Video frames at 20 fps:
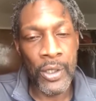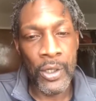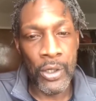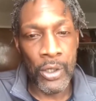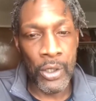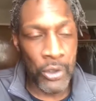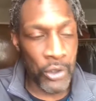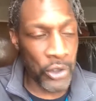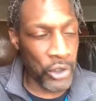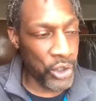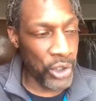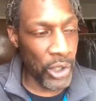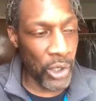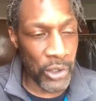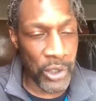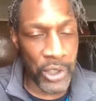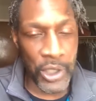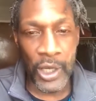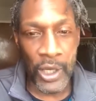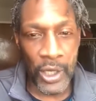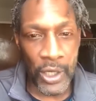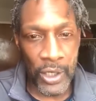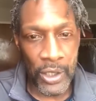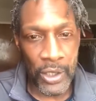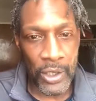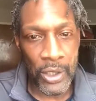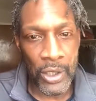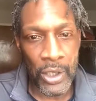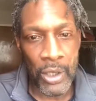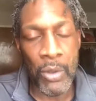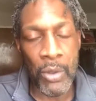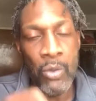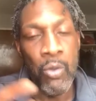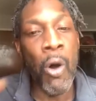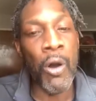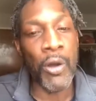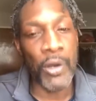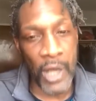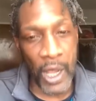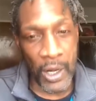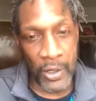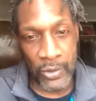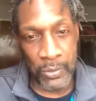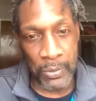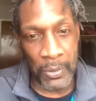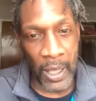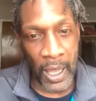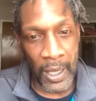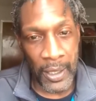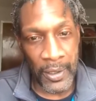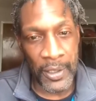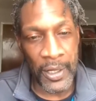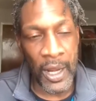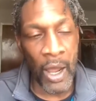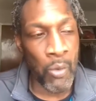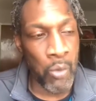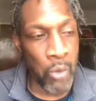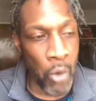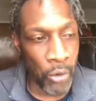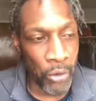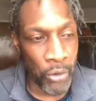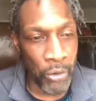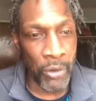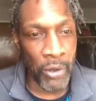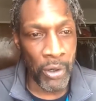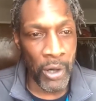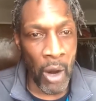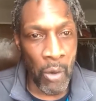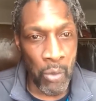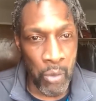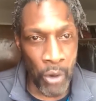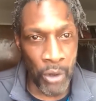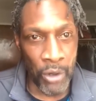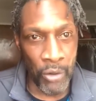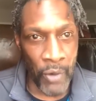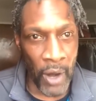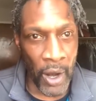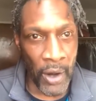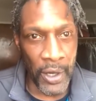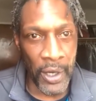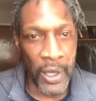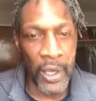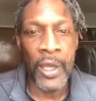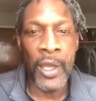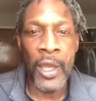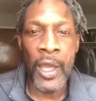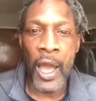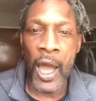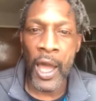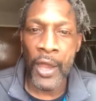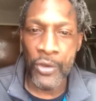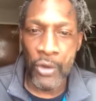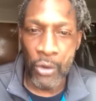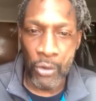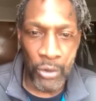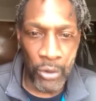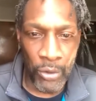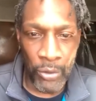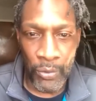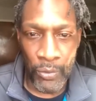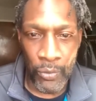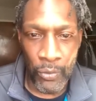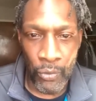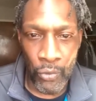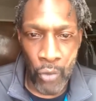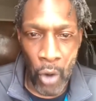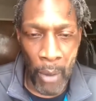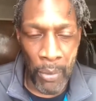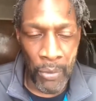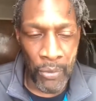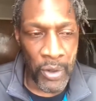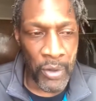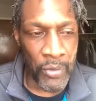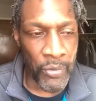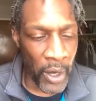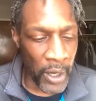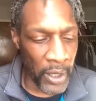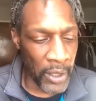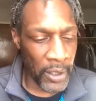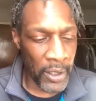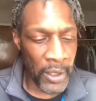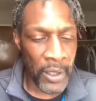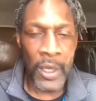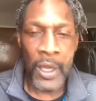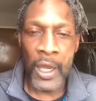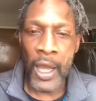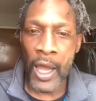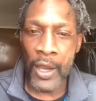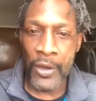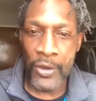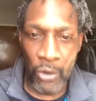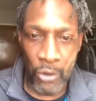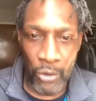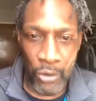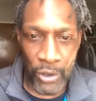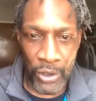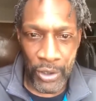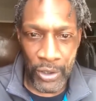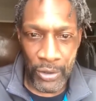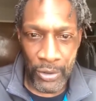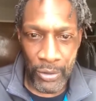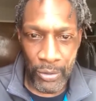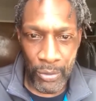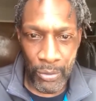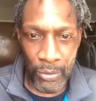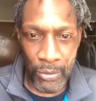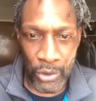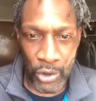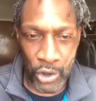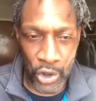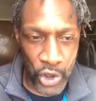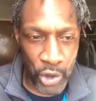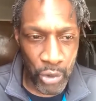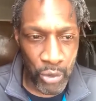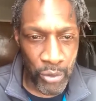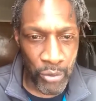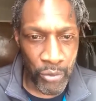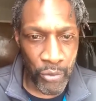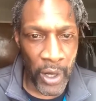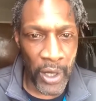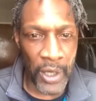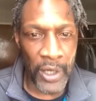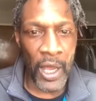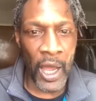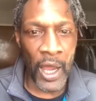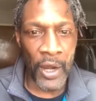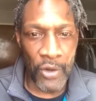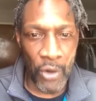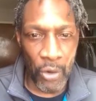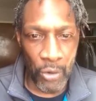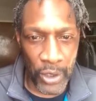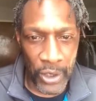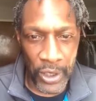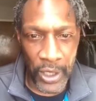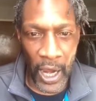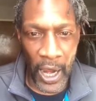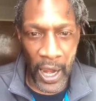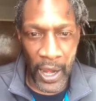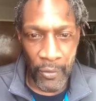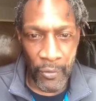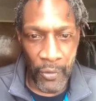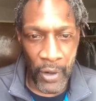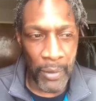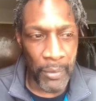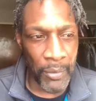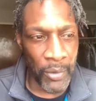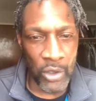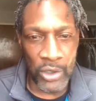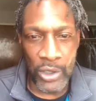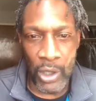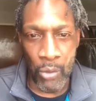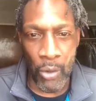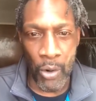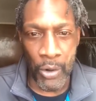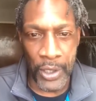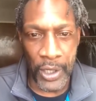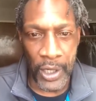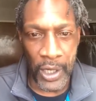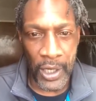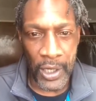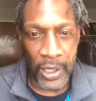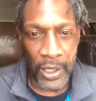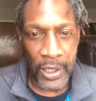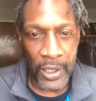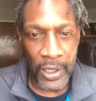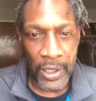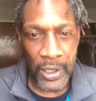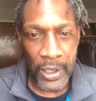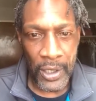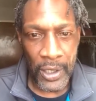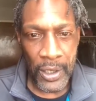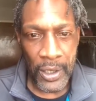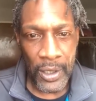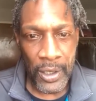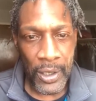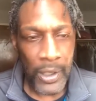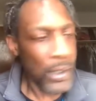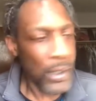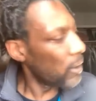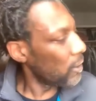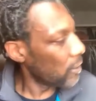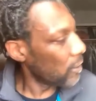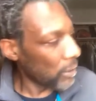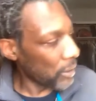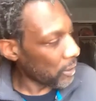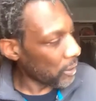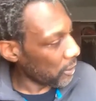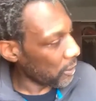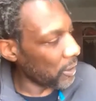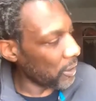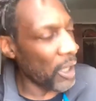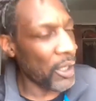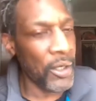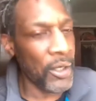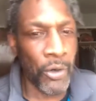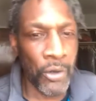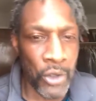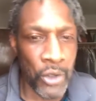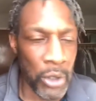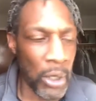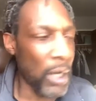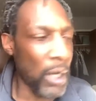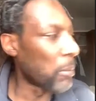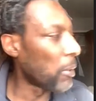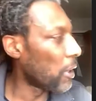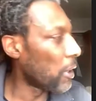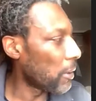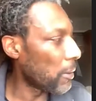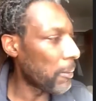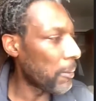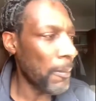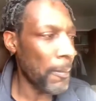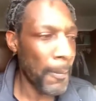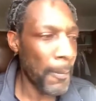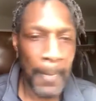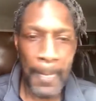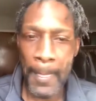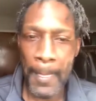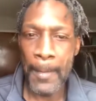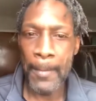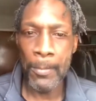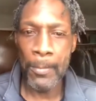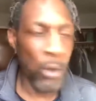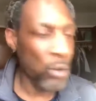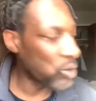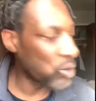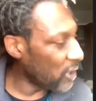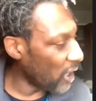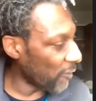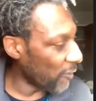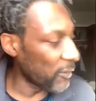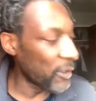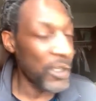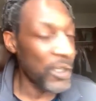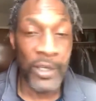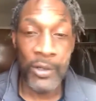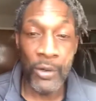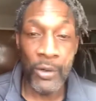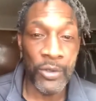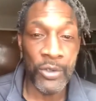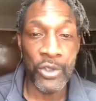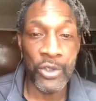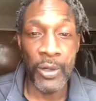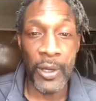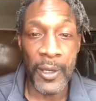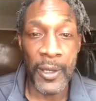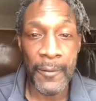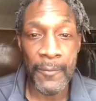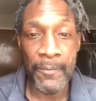or this young kid to be walking down this block. And I work, I work around here. I know the robbery rate. I know the, the shooting rate. I know the gang rate because I work here. Yeah, get on the train, man. Most definitely get on the train.